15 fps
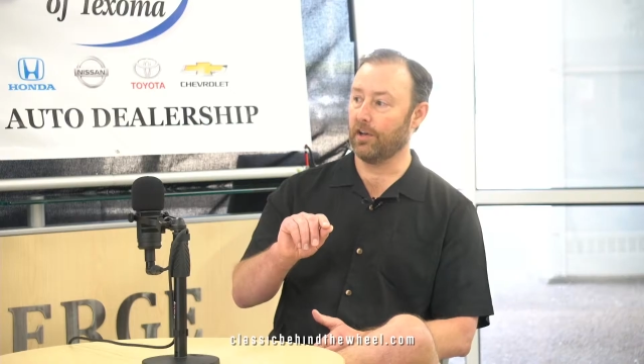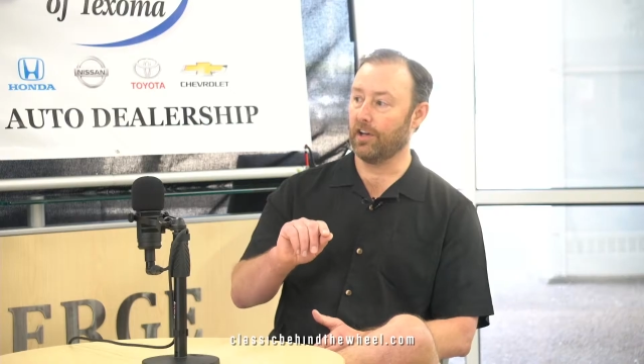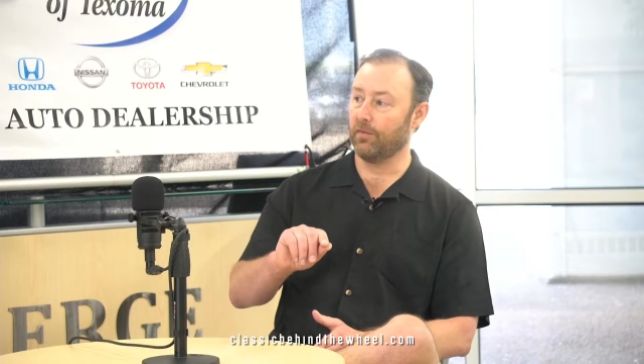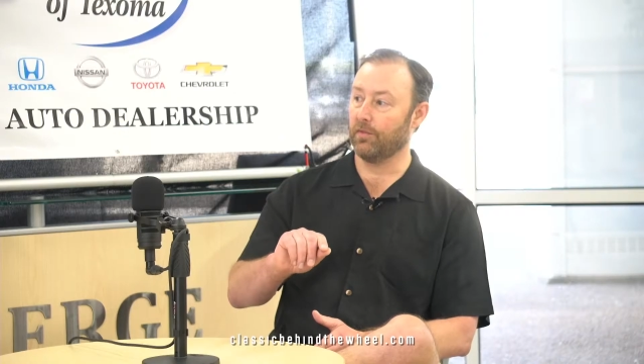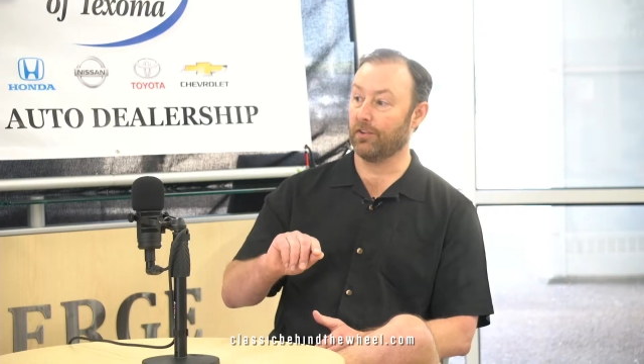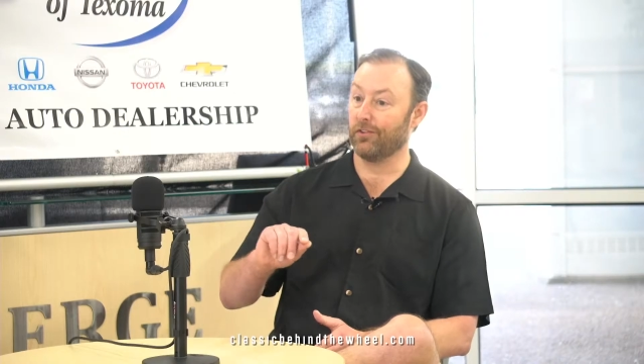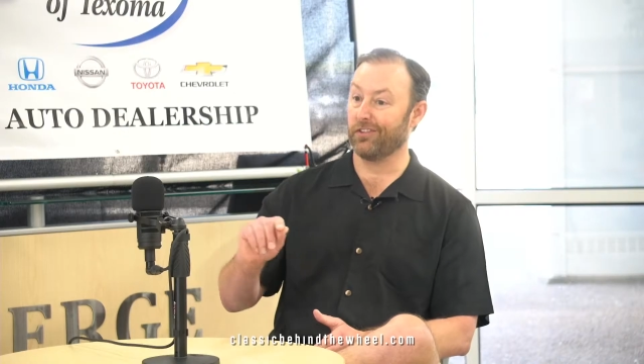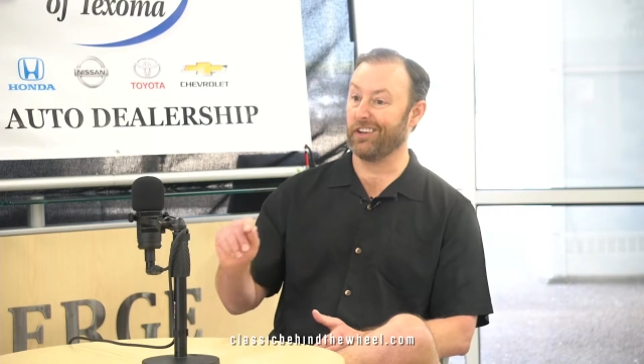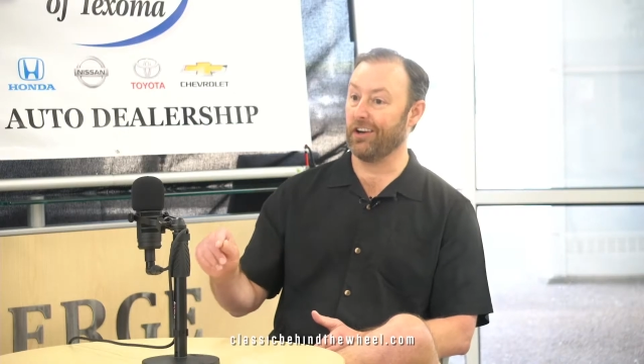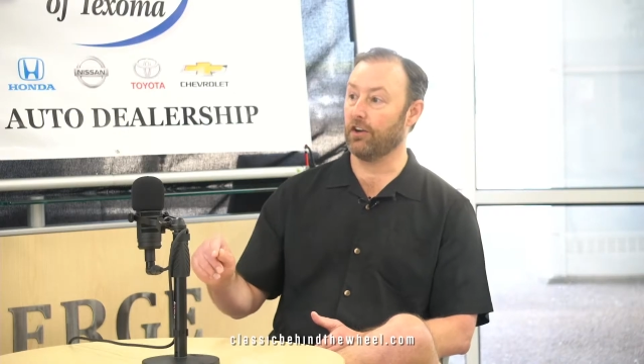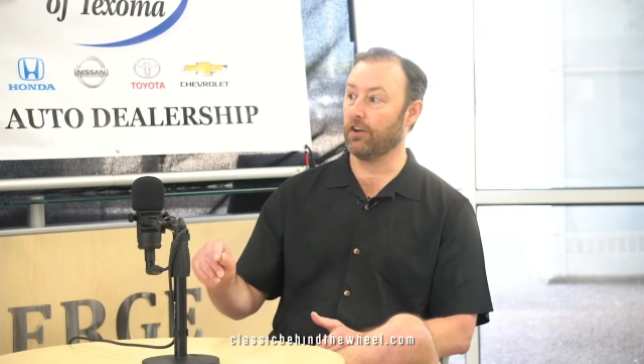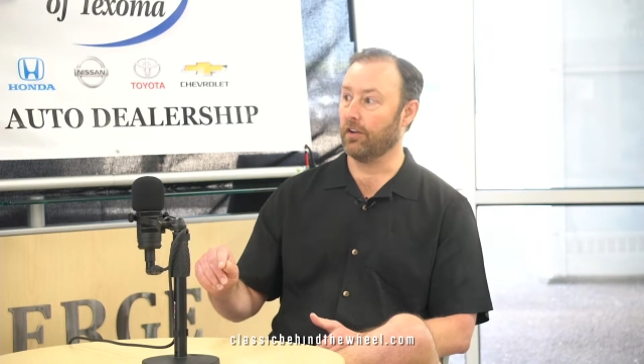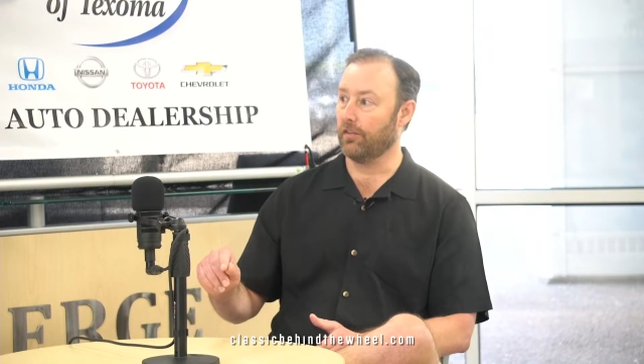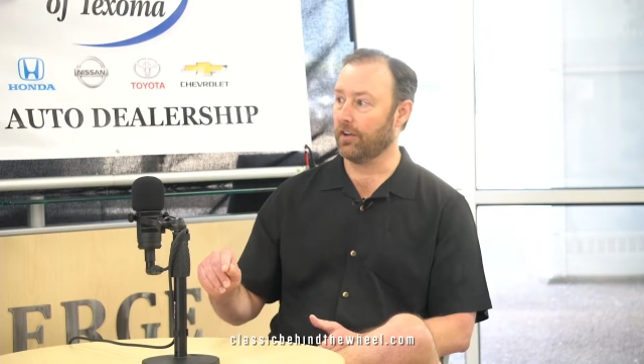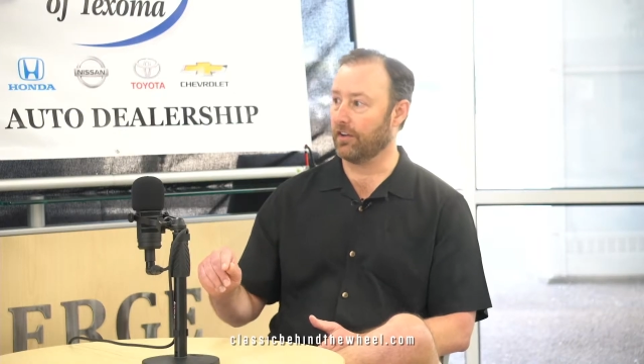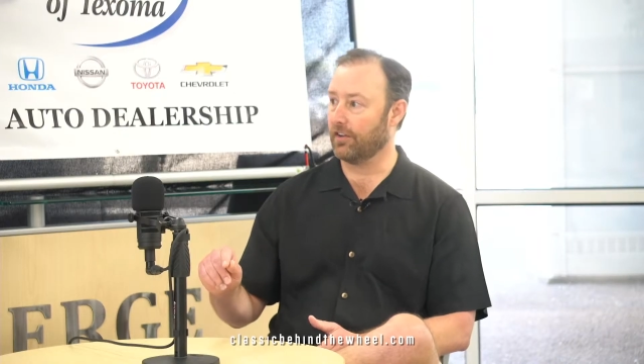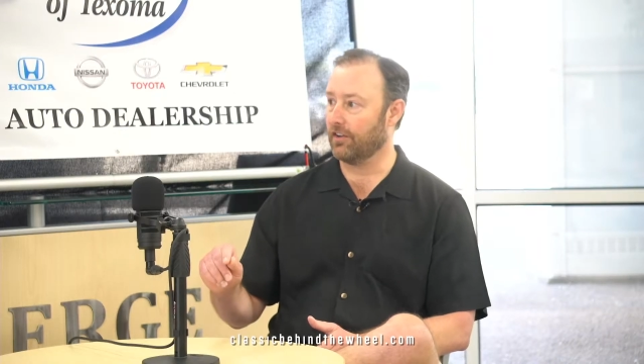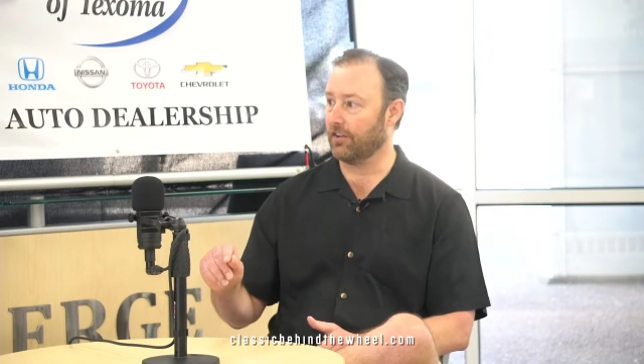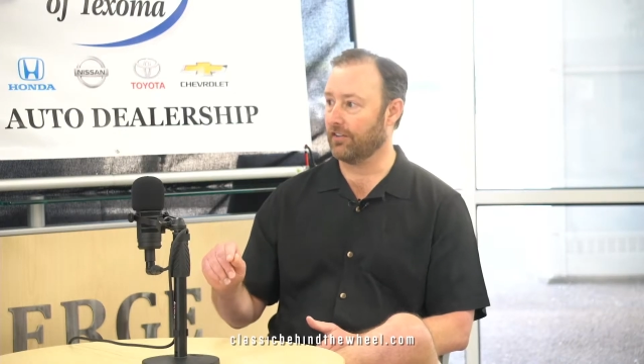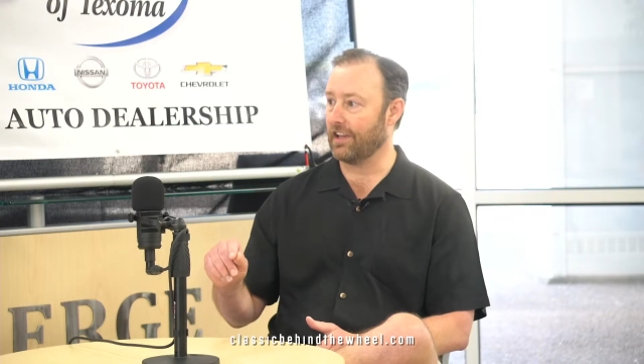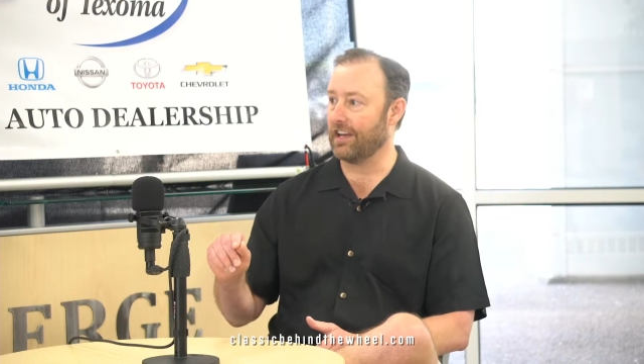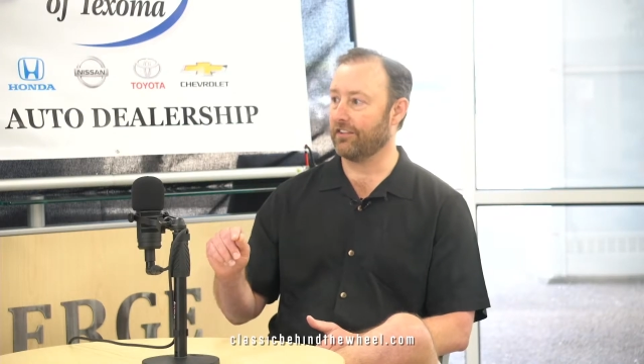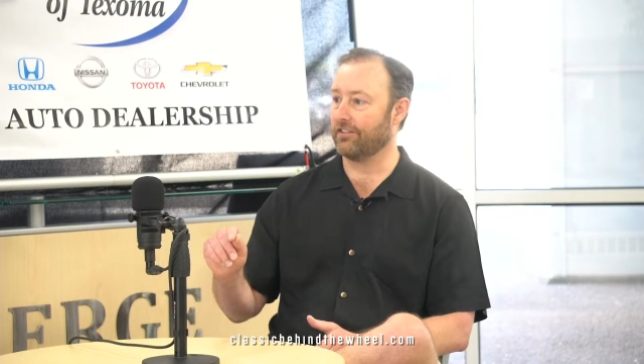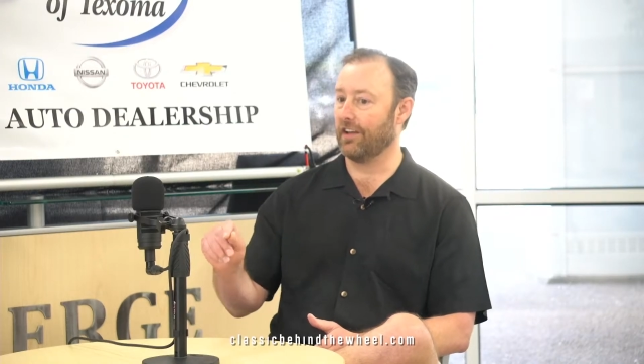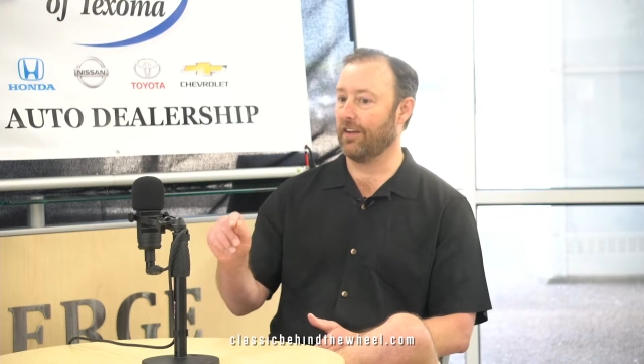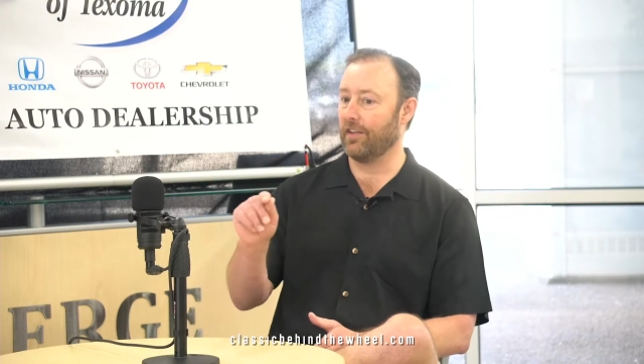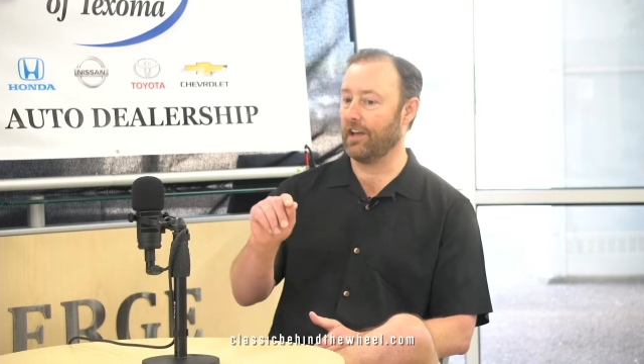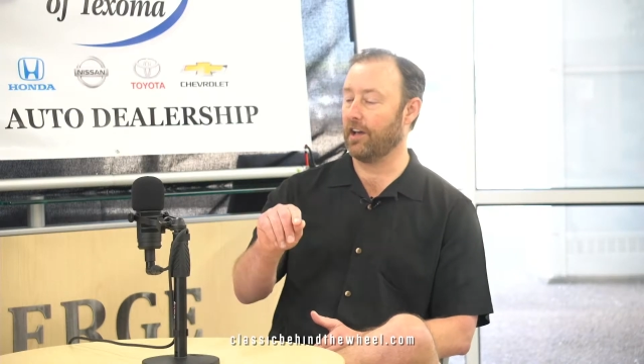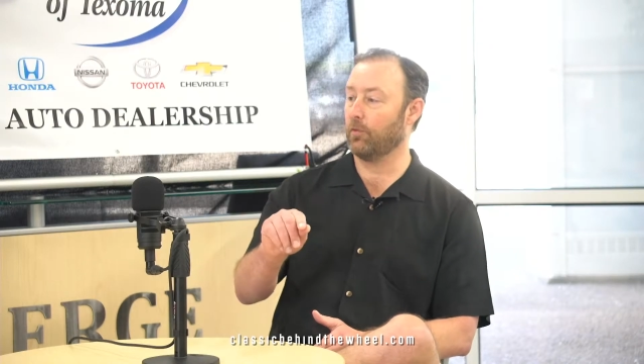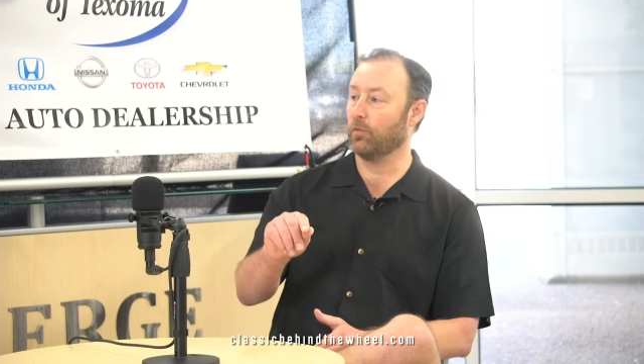it, but they're scared of it because last time
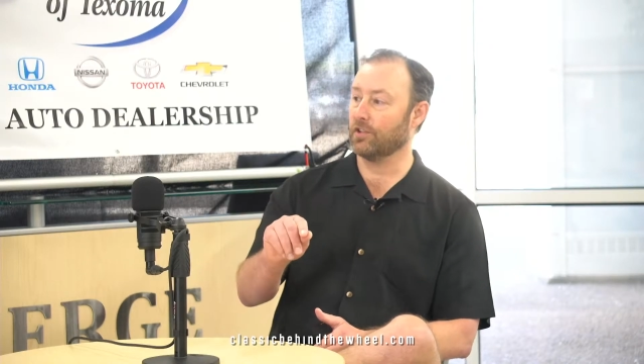they had